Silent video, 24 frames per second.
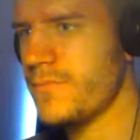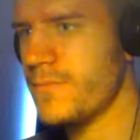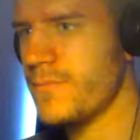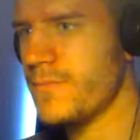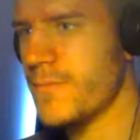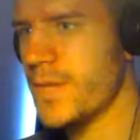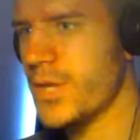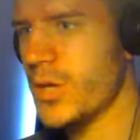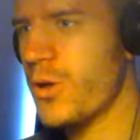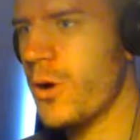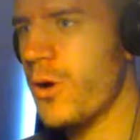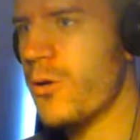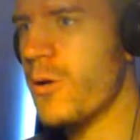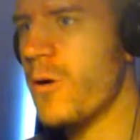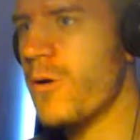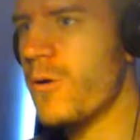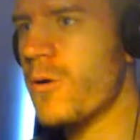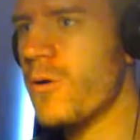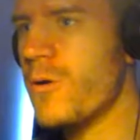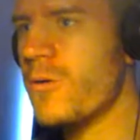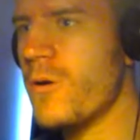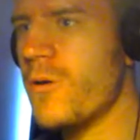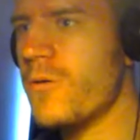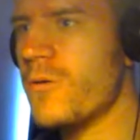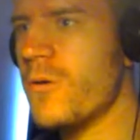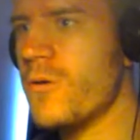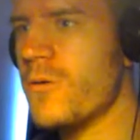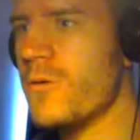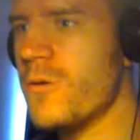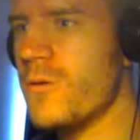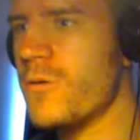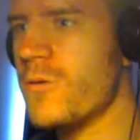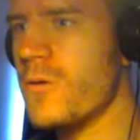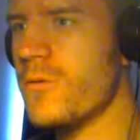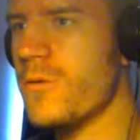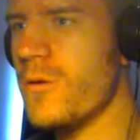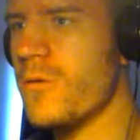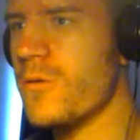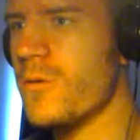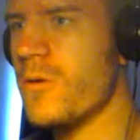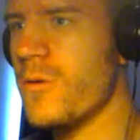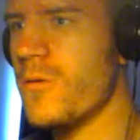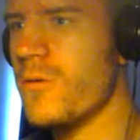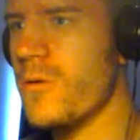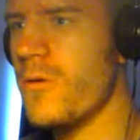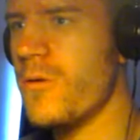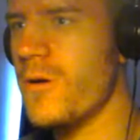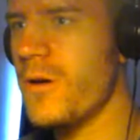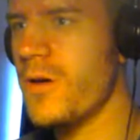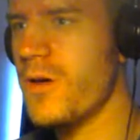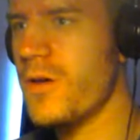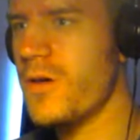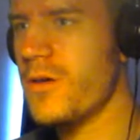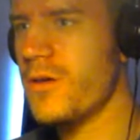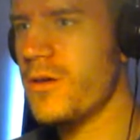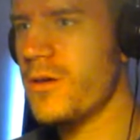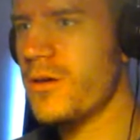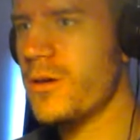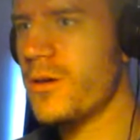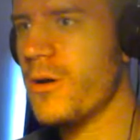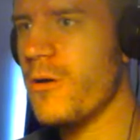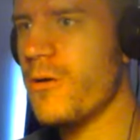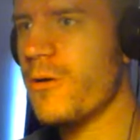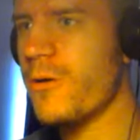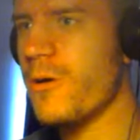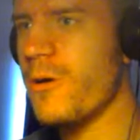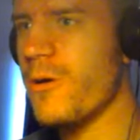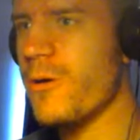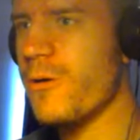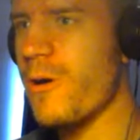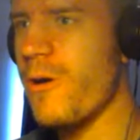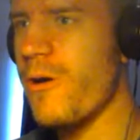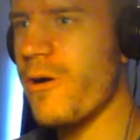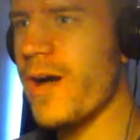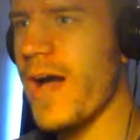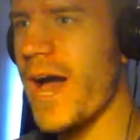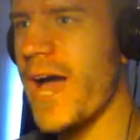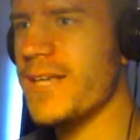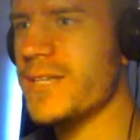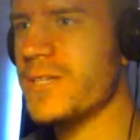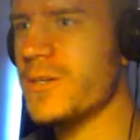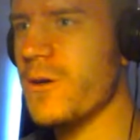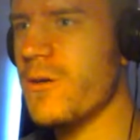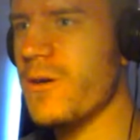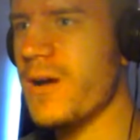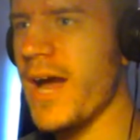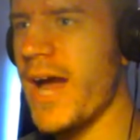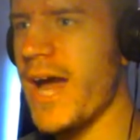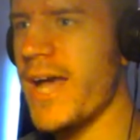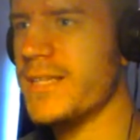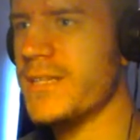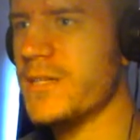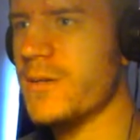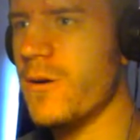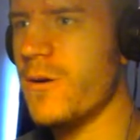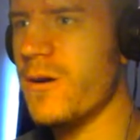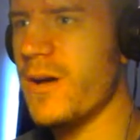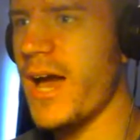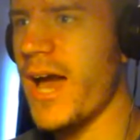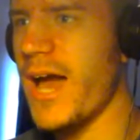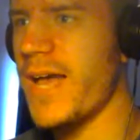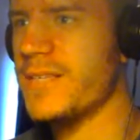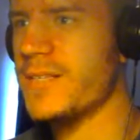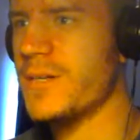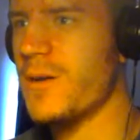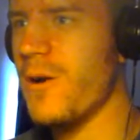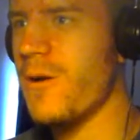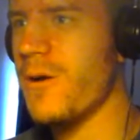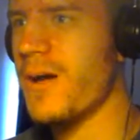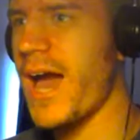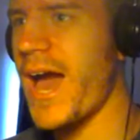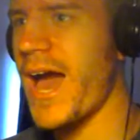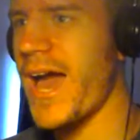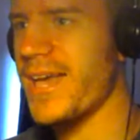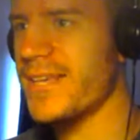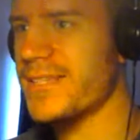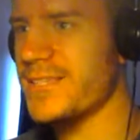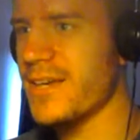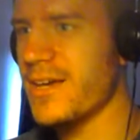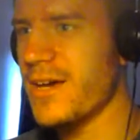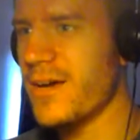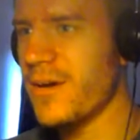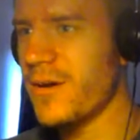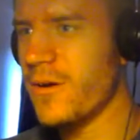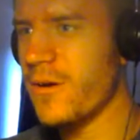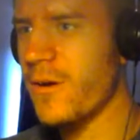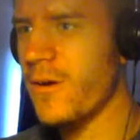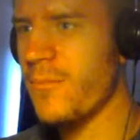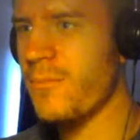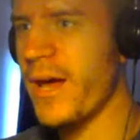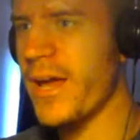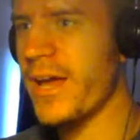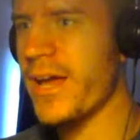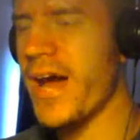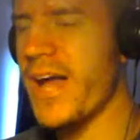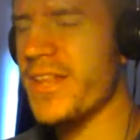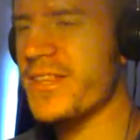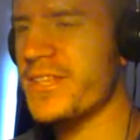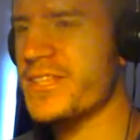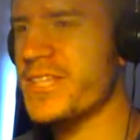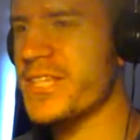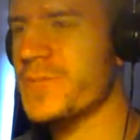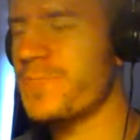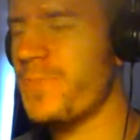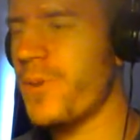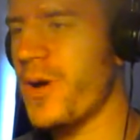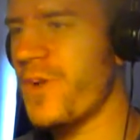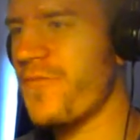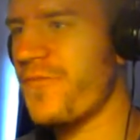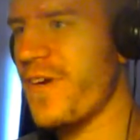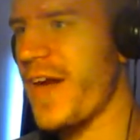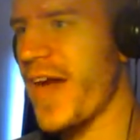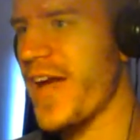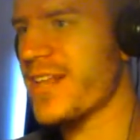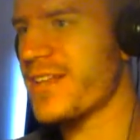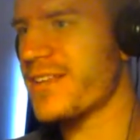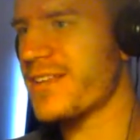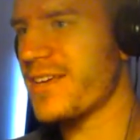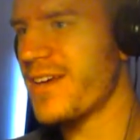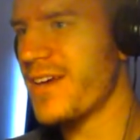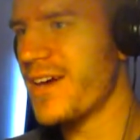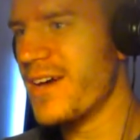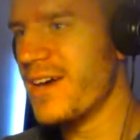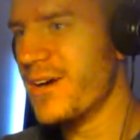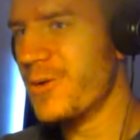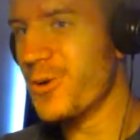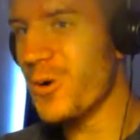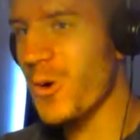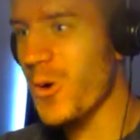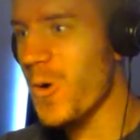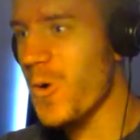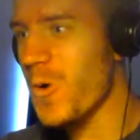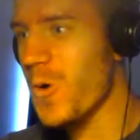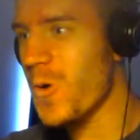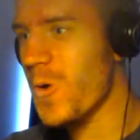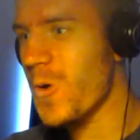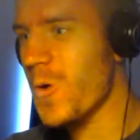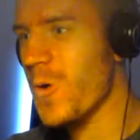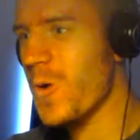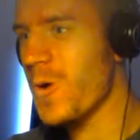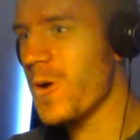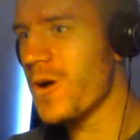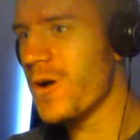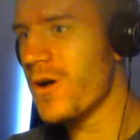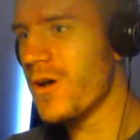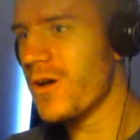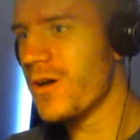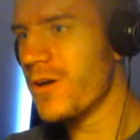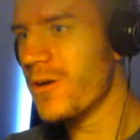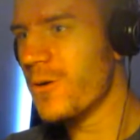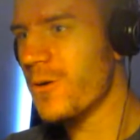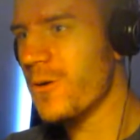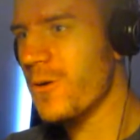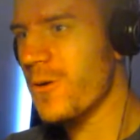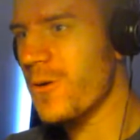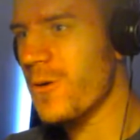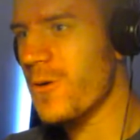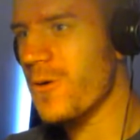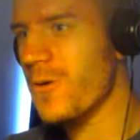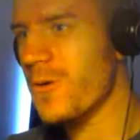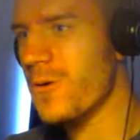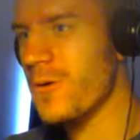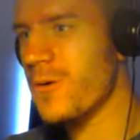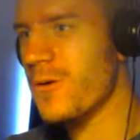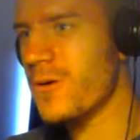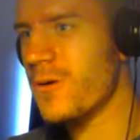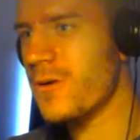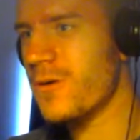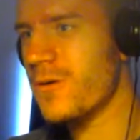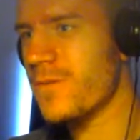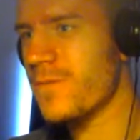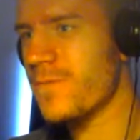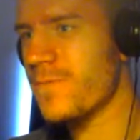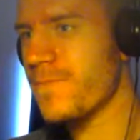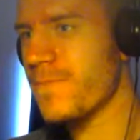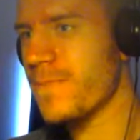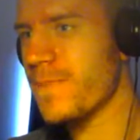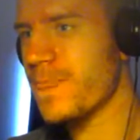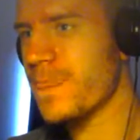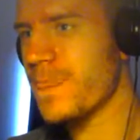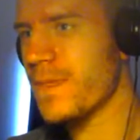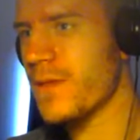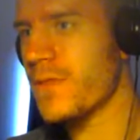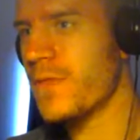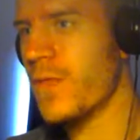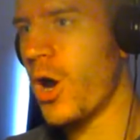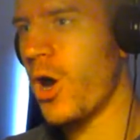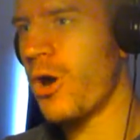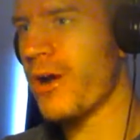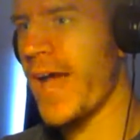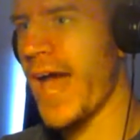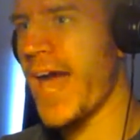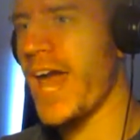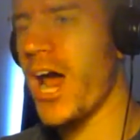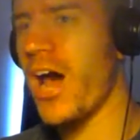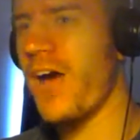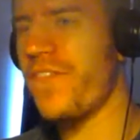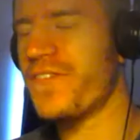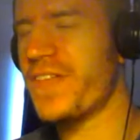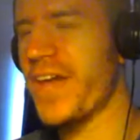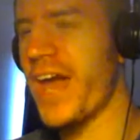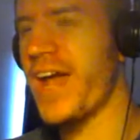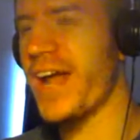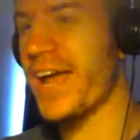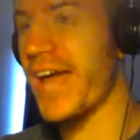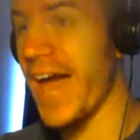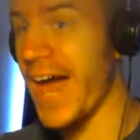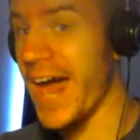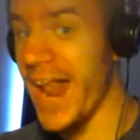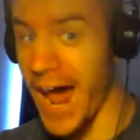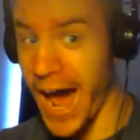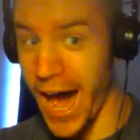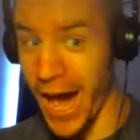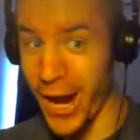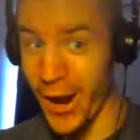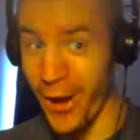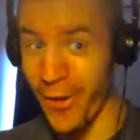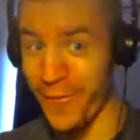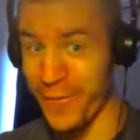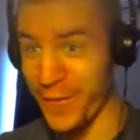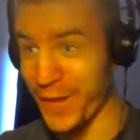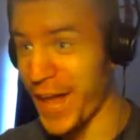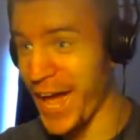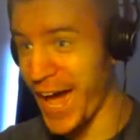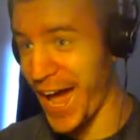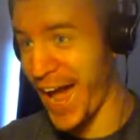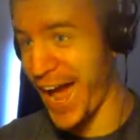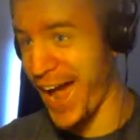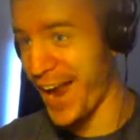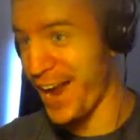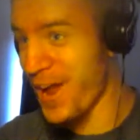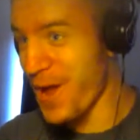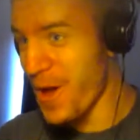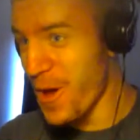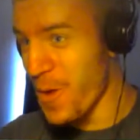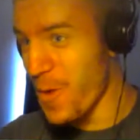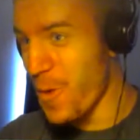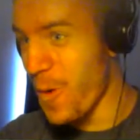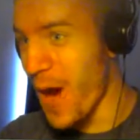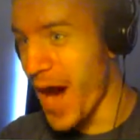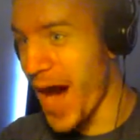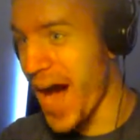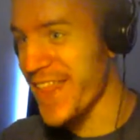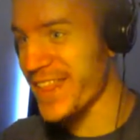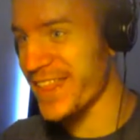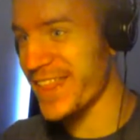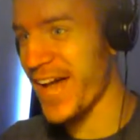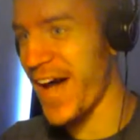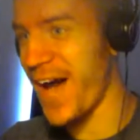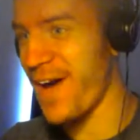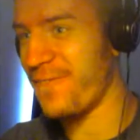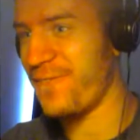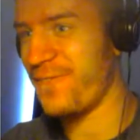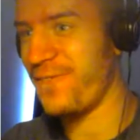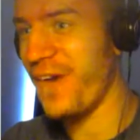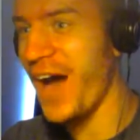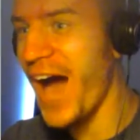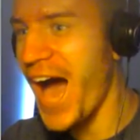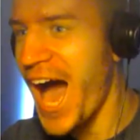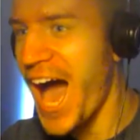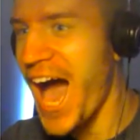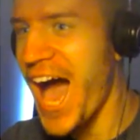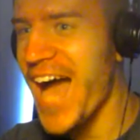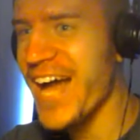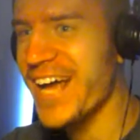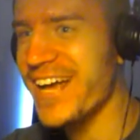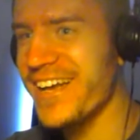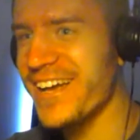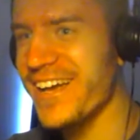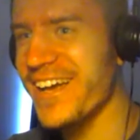Go, go, go, go, go, go, go, go, go, go. Go, go, go, guys, go, guys, go, guys, go, guys. Oh my god, this is perfect. Ooh, ooh. No, get off there, get off there. What the fuck?